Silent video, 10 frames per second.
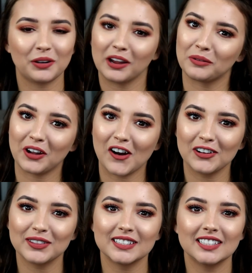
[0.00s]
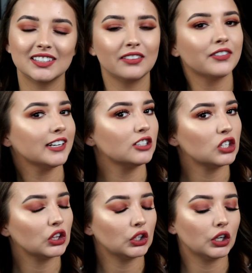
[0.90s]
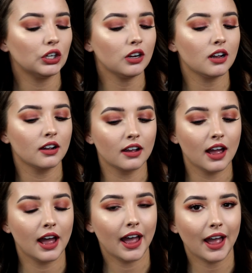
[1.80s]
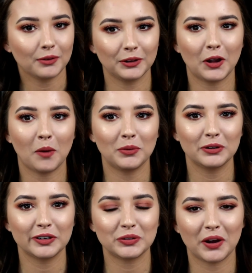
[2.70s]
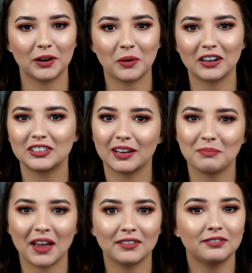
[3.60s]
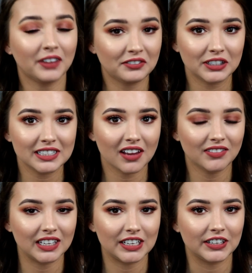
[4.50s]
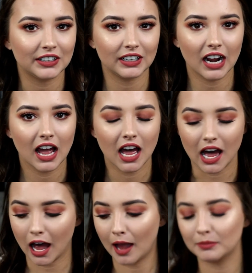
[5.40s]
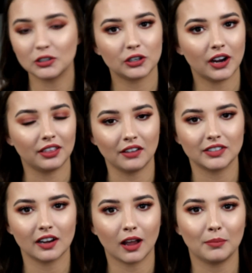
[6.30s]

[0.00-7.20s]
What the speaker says: So here we are, this is the finished look. I really hope you enjoyed watching my favorites of the year. I'm sure I left out a